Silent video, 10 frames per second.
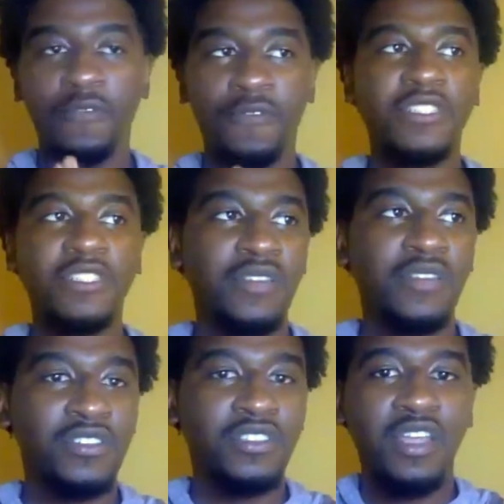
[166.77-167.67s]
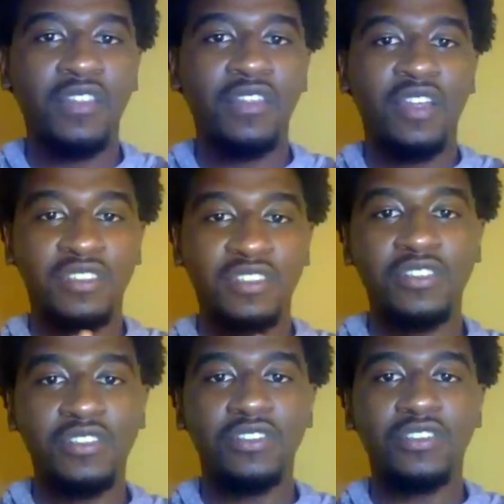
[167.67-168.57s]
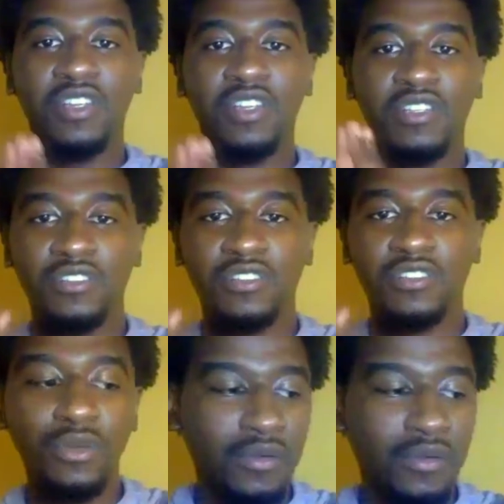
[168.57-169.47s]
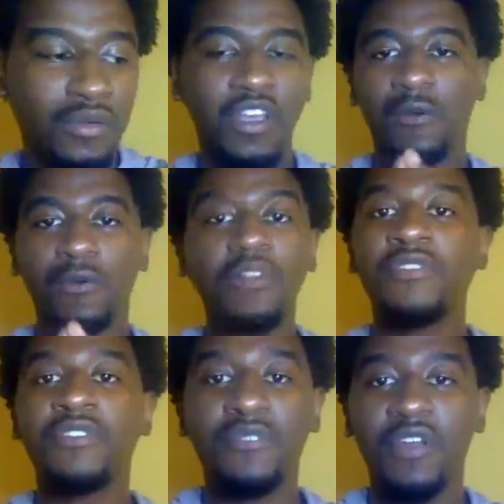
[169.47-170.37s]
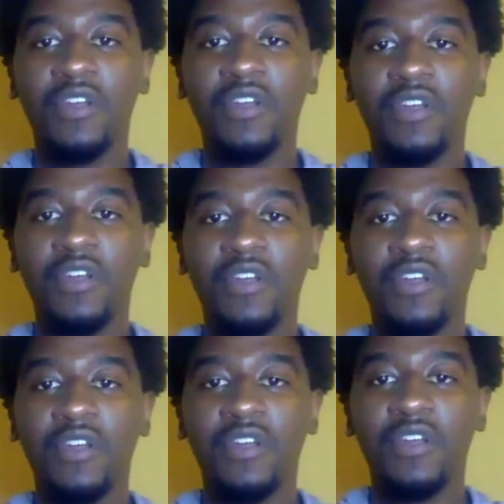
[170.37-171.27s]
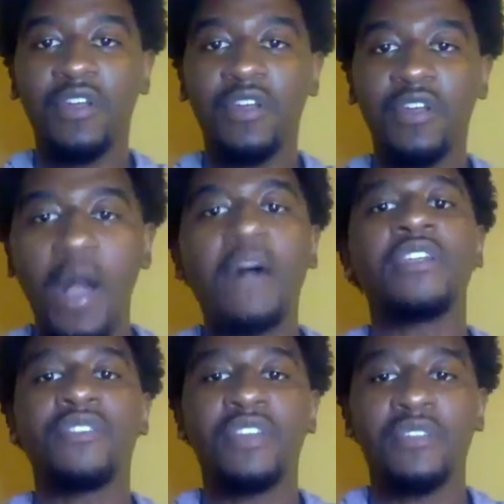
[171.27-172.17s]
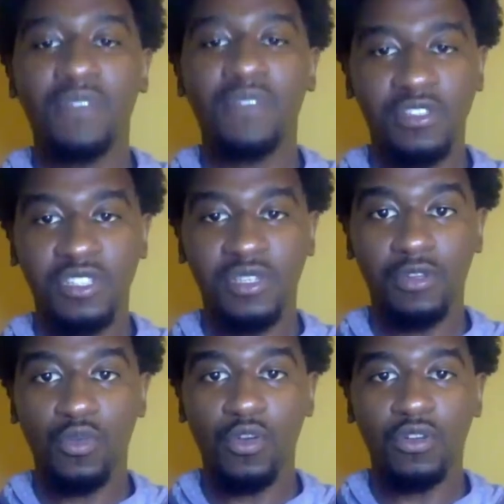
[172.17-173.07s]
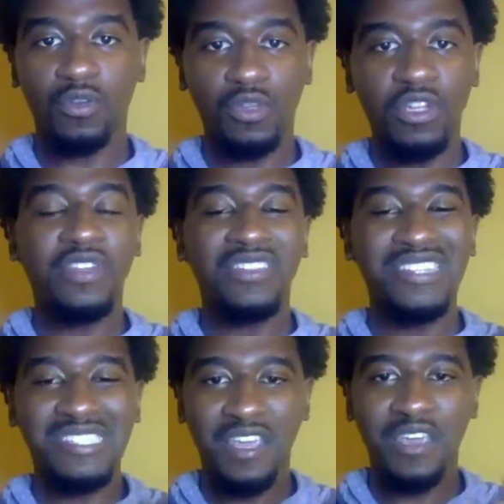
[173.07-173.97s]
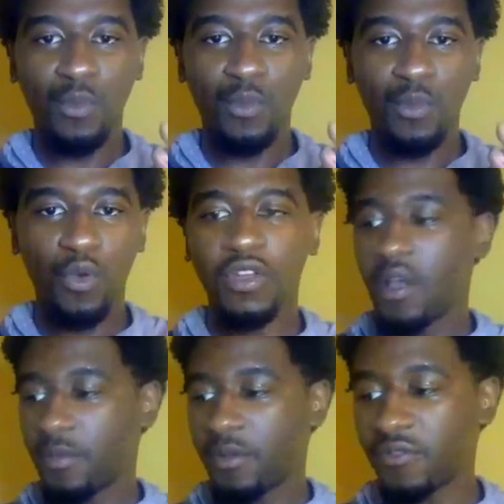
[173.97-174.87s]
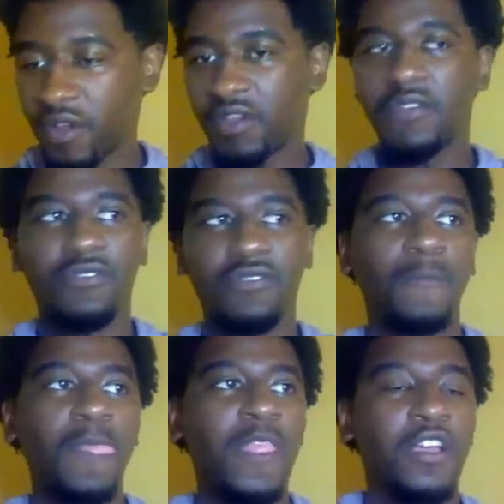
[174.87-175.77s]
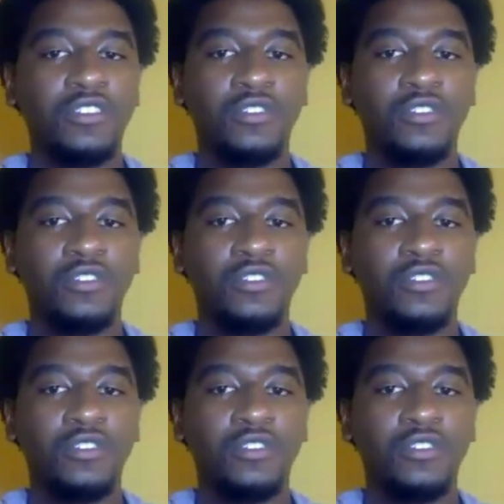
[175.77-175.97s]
But you first have to understand that as sensors and as intuitives, we live in a very different world while living in a very similar world. We're living in the same world, but it's very different.